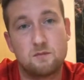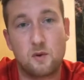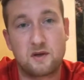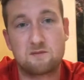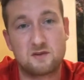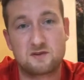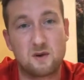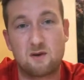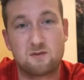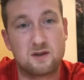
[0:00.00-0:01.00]
point as
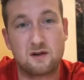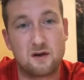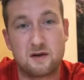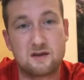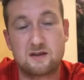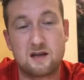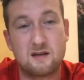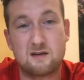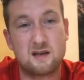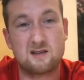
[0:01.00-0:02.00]
well. You know,
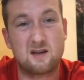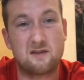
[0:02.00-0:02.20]
it's